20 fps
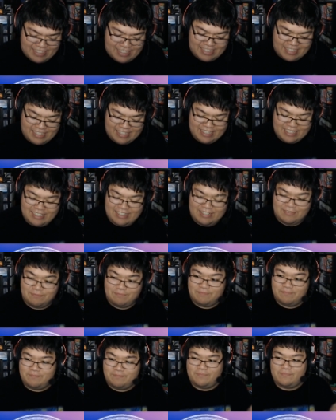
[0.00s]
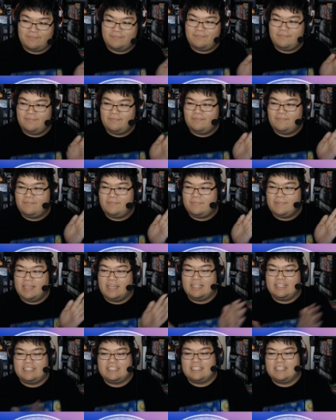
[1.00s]
Um,
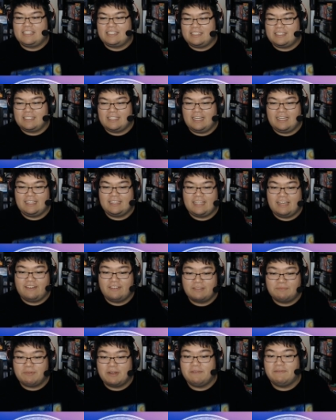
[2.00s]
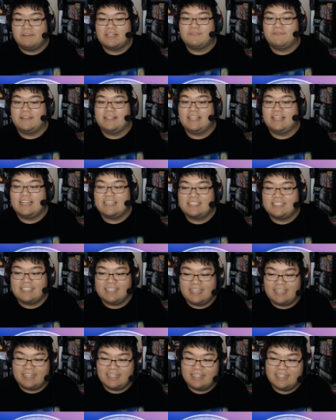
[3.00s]
yeah, this uh, that was pretty much my last
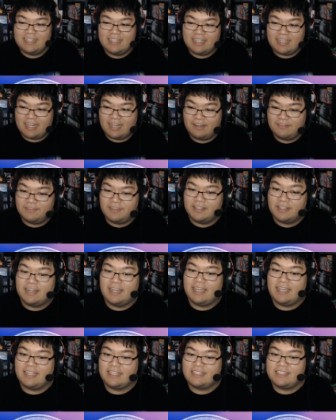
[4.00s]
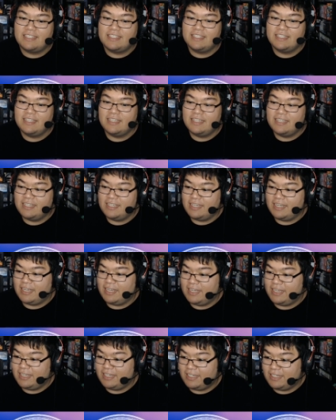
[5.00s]
set of the night.
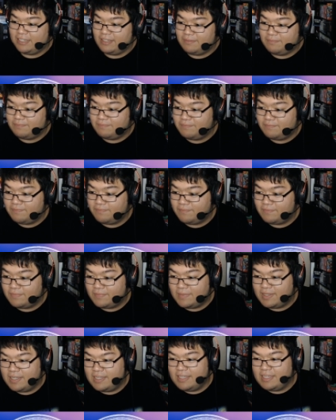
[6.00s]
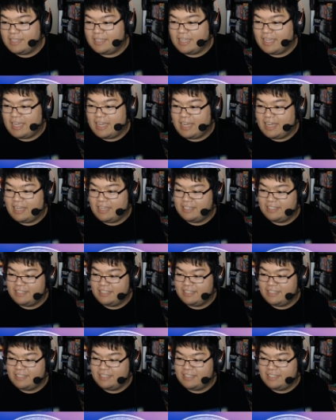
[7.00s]
Um, yeah.